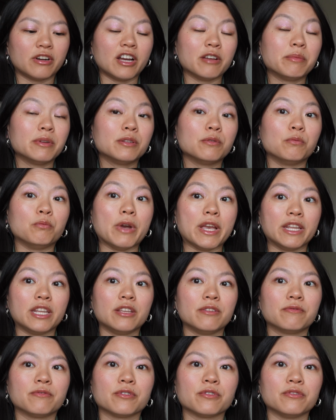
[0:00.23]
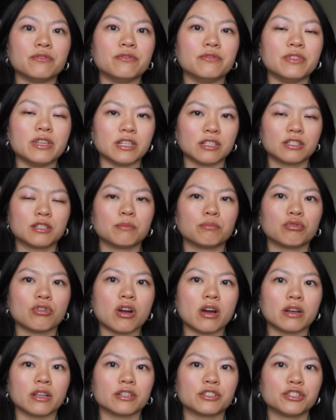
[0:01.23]
I've been waiting for this
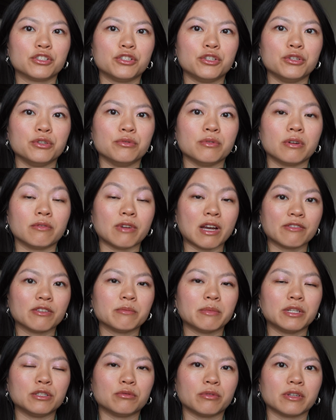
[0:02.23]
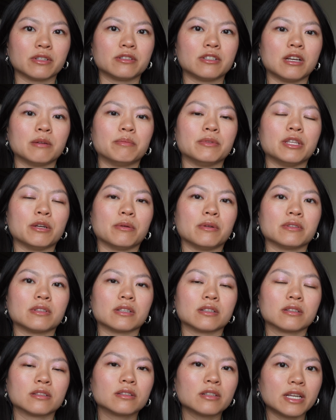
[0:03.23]
product to arrive at my doorstep. There was
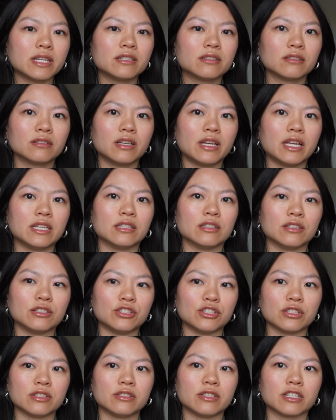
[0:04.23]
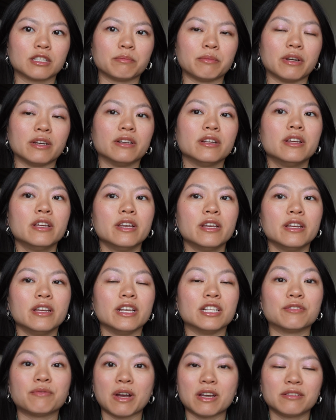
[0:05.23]
a slight delay in the logistics, but
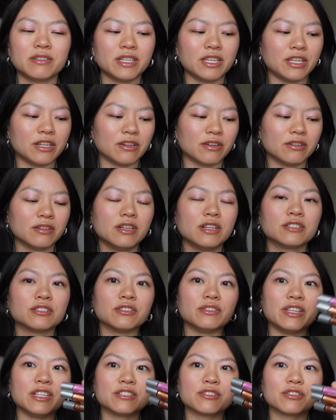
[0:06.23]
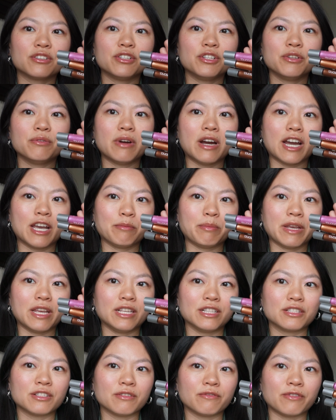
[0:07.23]
it's finally here. So these are the new eye
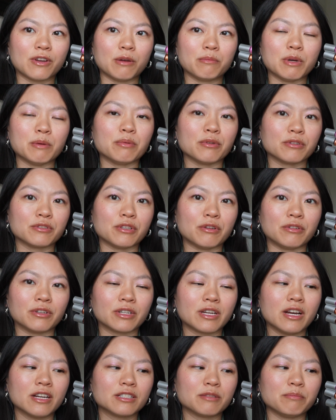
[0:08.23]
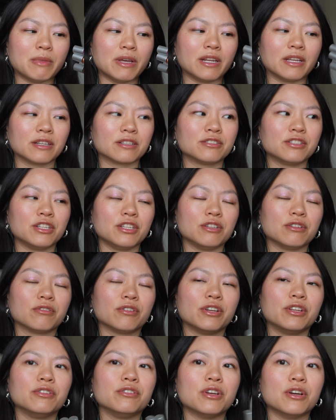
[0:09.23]
paints from Persona Cosmetics. You
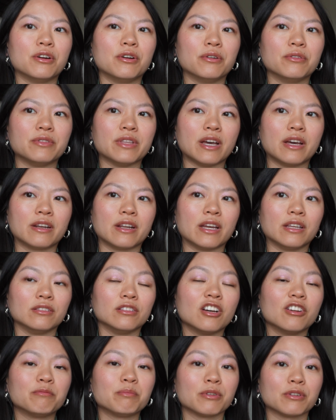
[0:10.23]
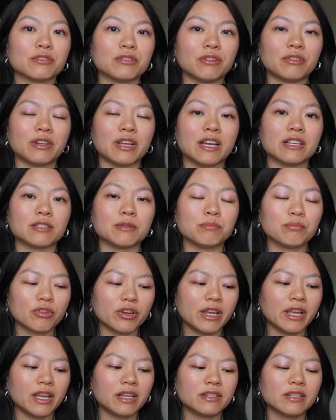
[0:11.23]
already know that I love Persona as a
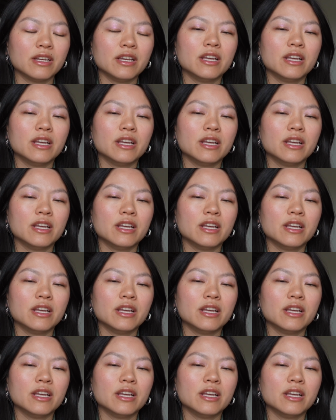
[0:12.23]
brand.